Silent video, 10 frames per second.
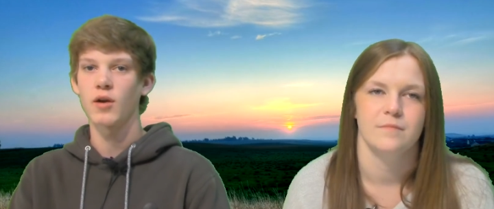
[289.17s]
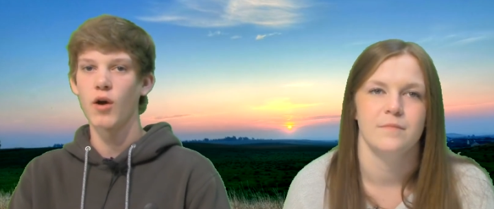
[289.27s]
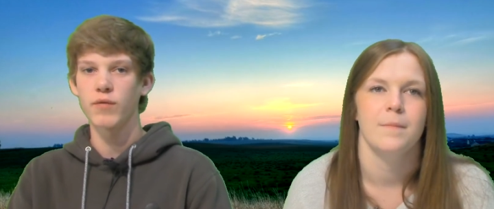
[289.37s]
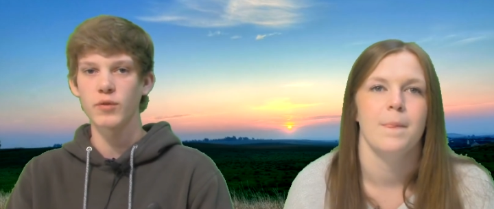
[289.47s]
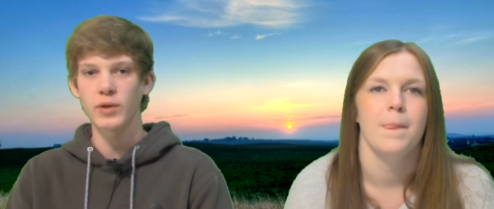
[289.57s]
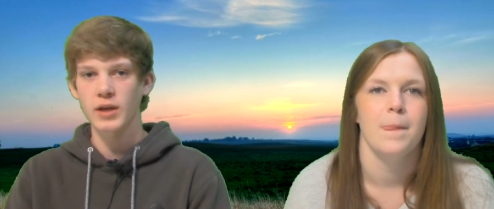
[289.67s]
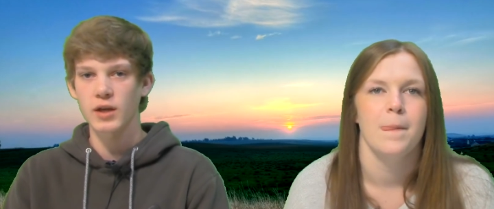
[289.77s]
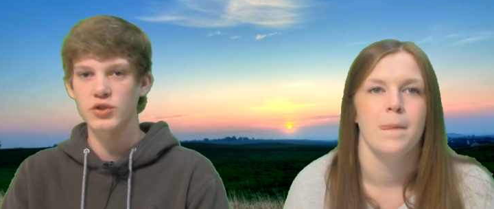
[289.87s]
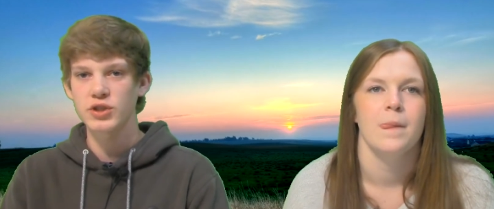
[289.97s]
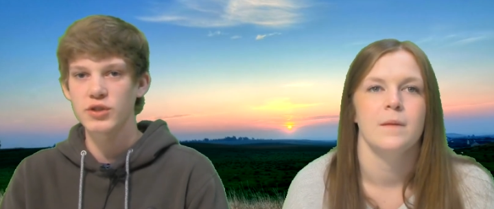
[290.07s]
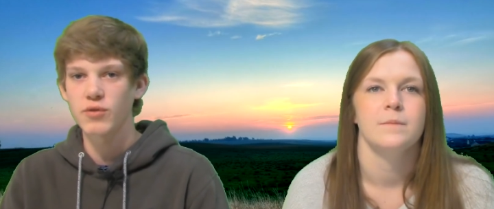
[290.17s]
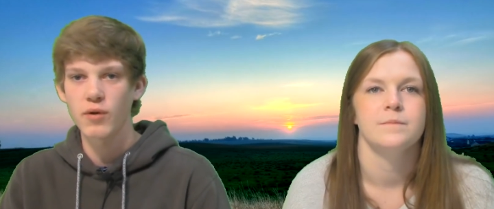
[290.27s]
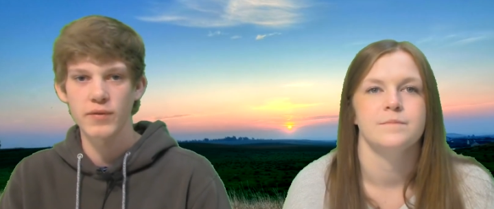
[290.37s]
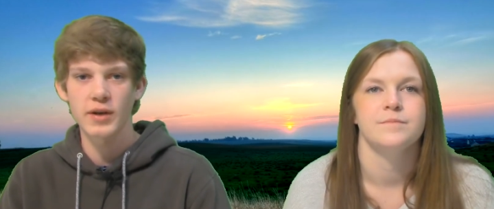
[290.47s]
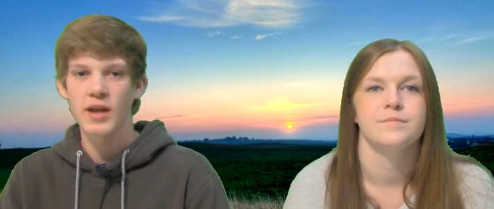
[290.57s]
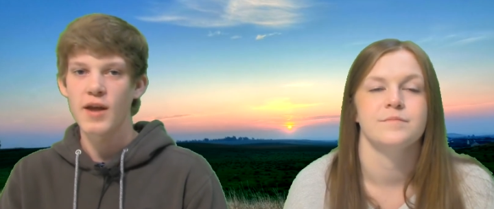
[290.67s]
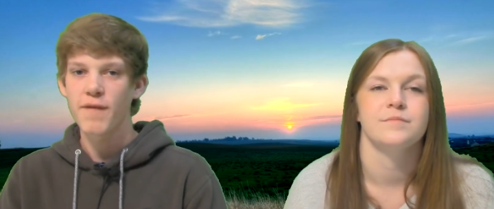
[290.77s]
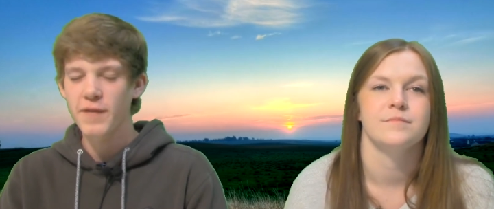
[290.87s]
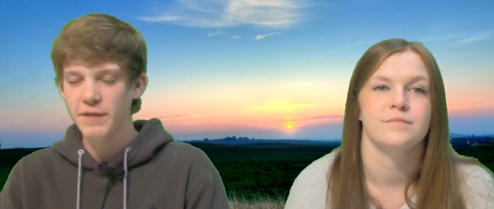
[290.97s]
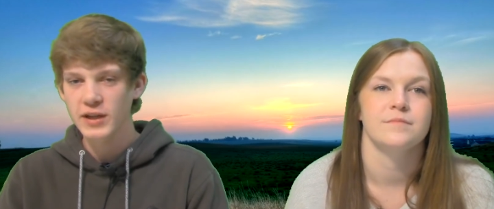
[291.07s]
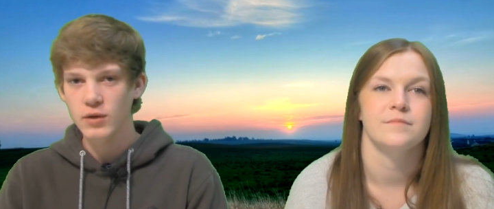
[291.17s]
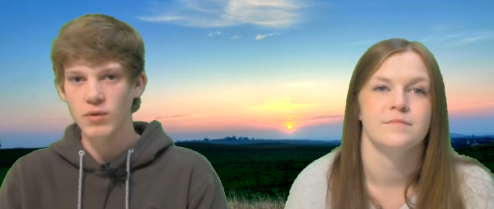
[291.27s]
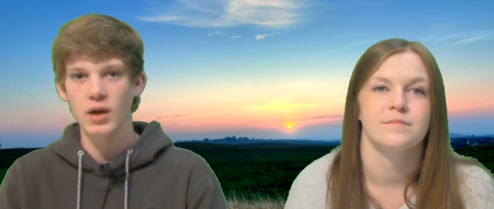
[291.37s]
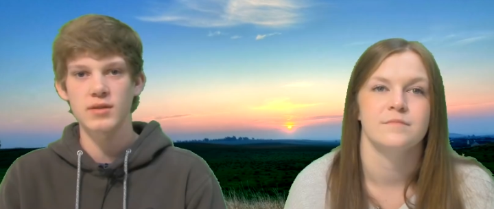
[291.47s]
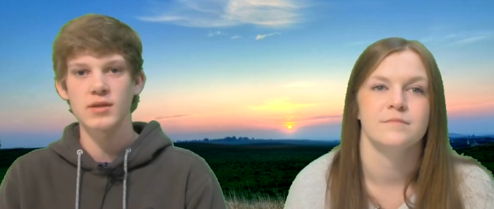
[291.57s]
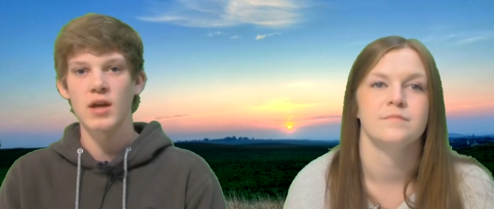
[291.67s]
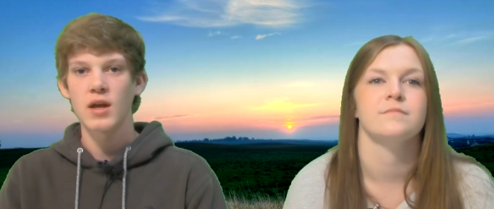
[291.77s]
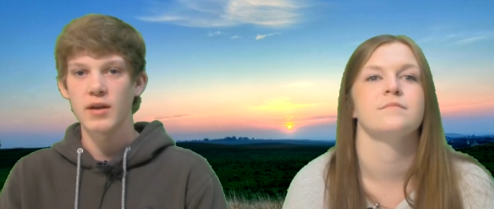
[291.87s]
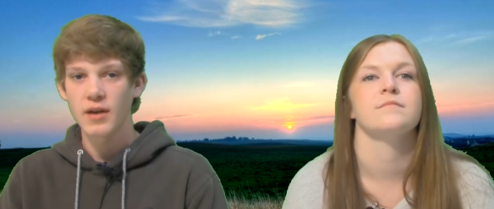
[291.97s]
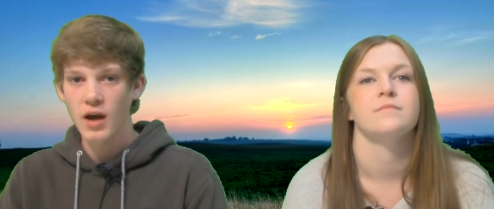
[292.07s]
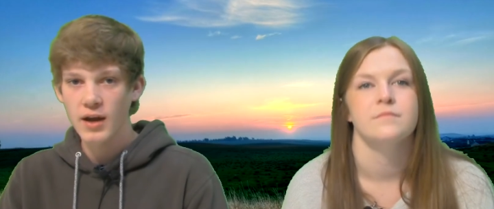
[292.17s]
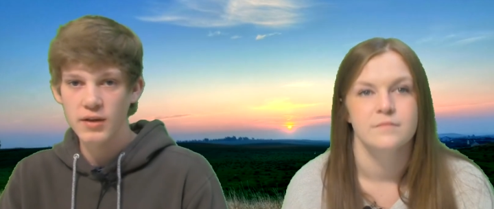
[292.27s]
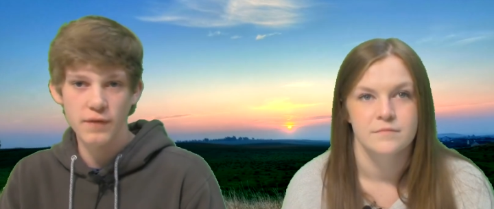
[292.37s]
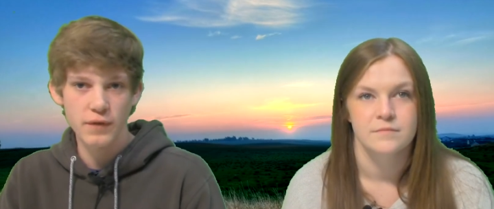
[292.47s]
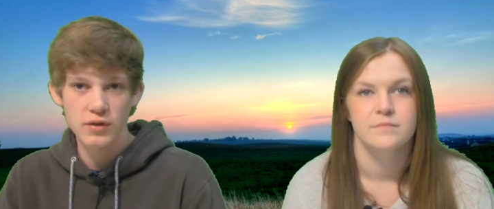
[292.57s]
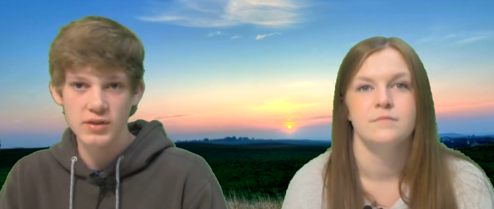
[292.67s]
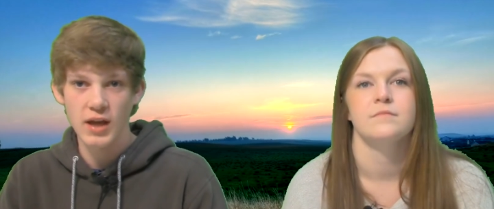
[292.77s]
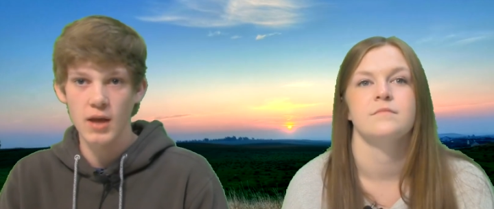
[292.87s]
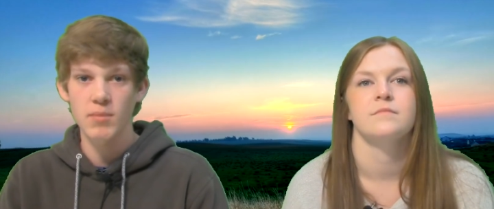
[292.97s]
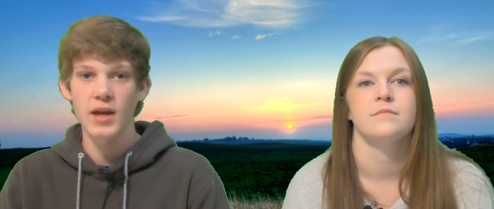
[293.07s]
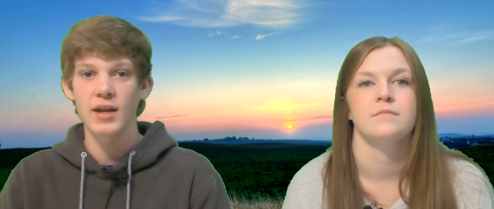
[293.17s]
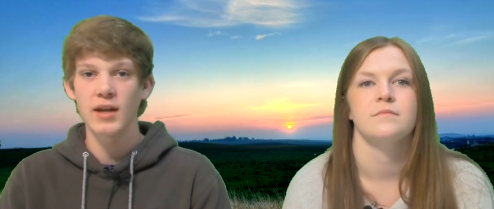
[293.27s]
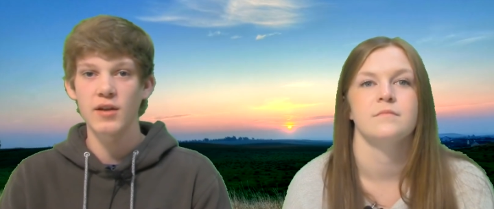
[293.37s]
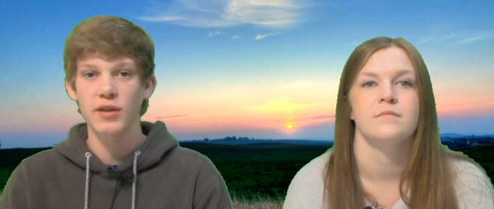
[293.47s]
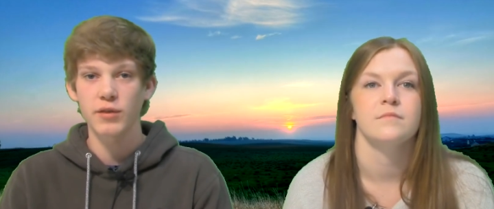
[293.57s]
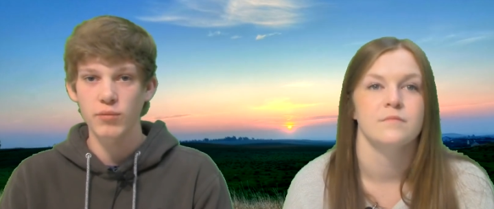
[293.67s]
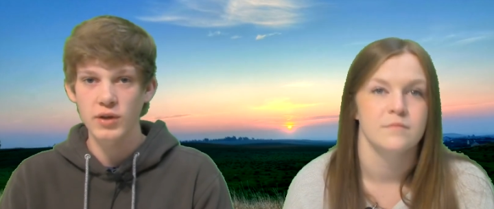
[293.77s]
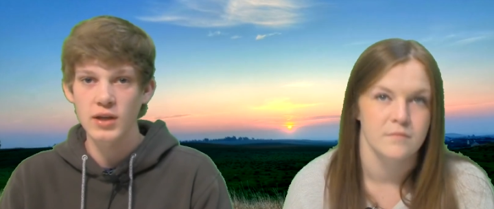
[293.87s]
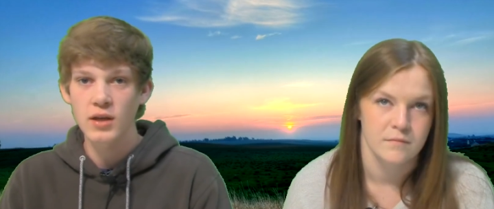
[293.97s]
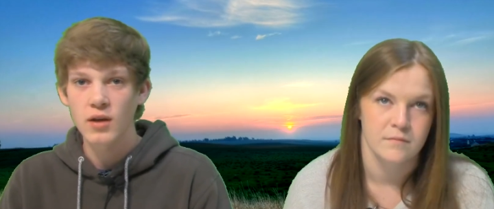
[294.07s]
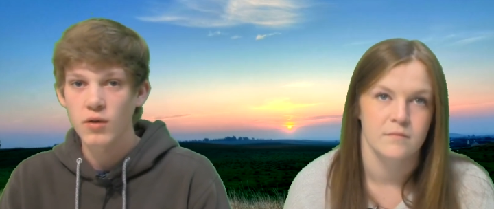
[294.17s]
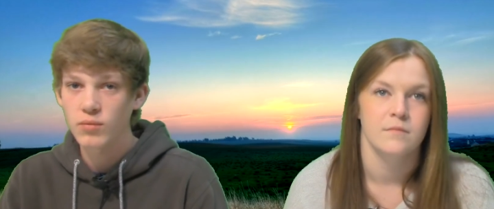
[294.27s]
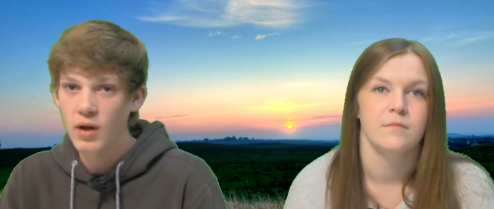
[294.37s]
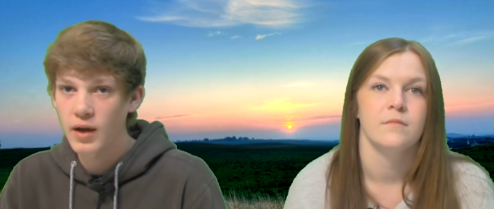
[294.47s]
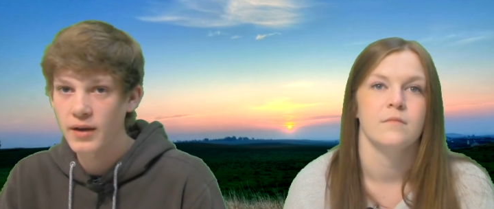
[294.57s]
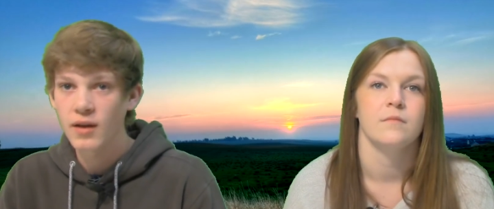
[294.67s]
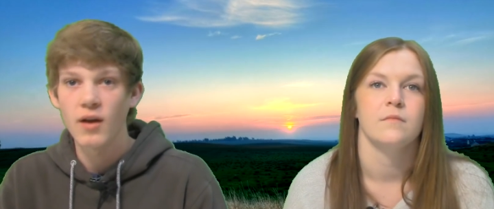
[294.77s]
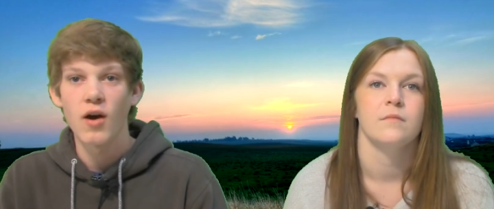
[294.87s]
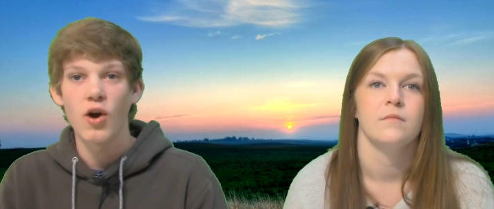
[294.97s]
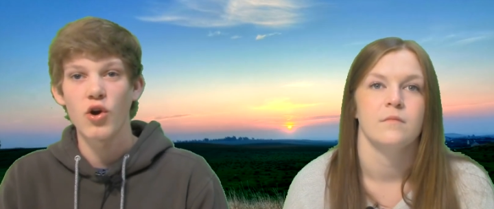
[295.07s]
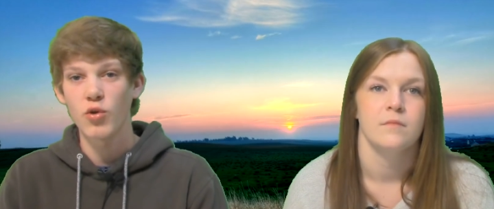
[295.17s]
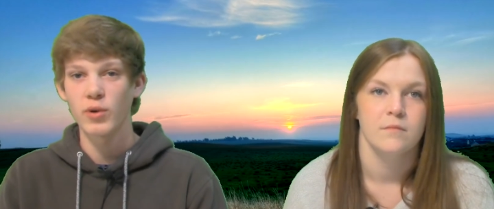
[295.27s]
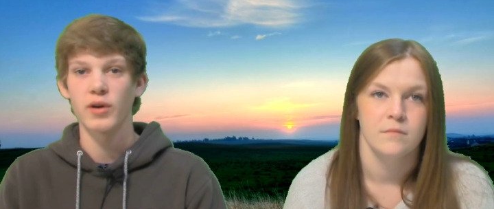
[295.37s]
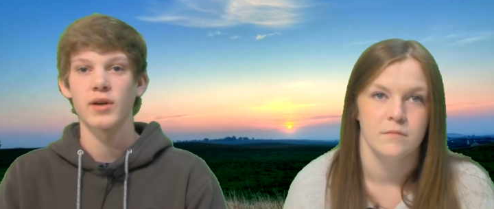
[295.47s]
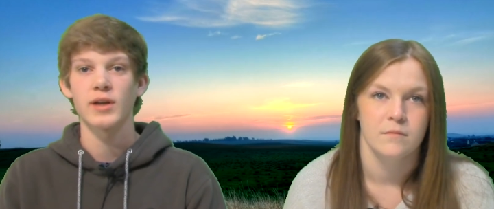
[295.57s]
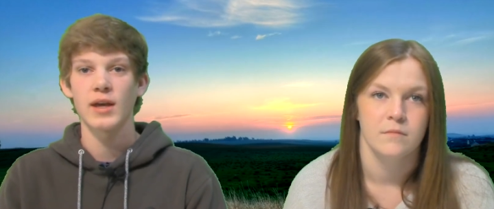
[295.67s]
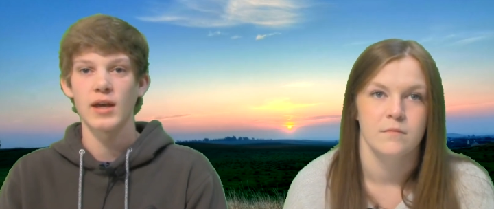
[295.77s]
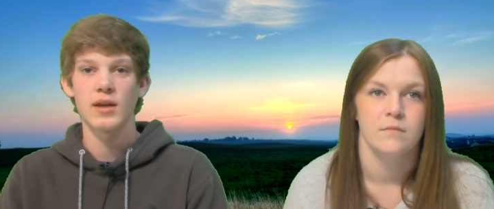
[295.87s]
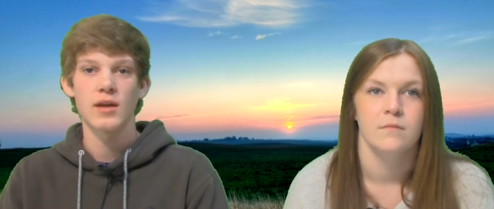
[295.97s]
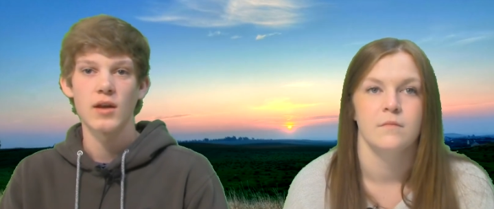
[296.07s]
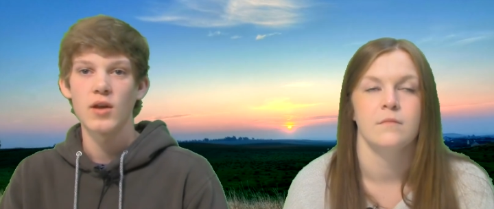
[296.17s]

Speaker 1: Over the weekend, she drove in 15 runs, nine in the first game, and hit a three run homer. Okay.